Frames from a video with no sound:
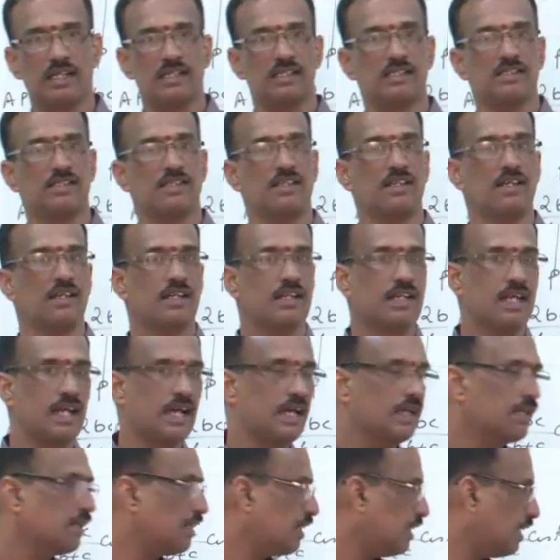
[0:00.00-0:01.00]
S
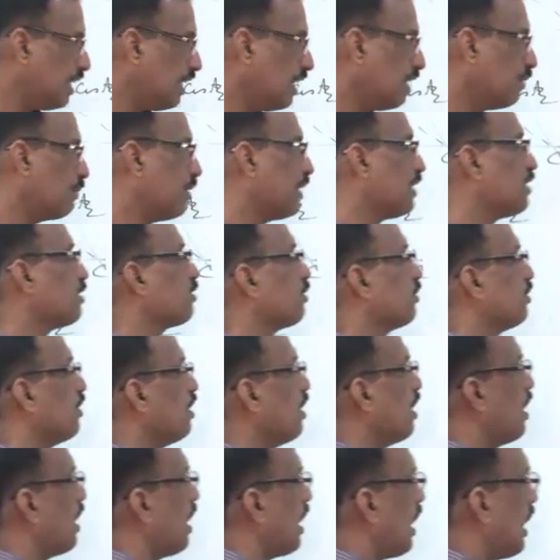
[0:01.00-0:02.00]
tan A by 2.
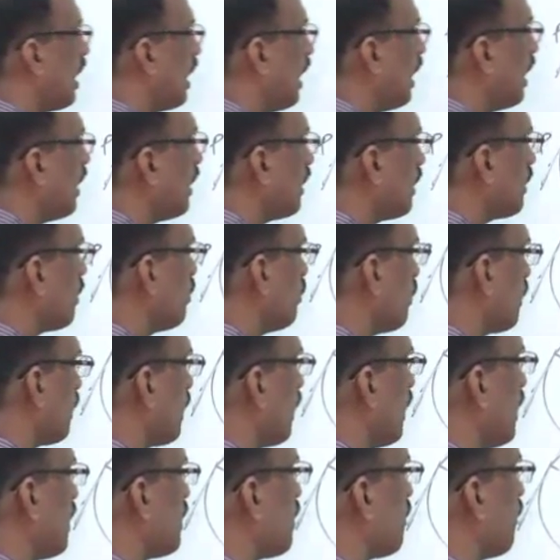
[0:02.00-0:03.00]
R you
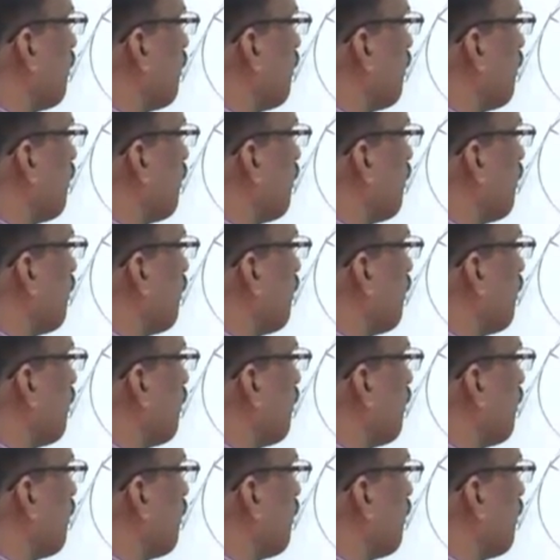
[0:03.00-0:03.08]
get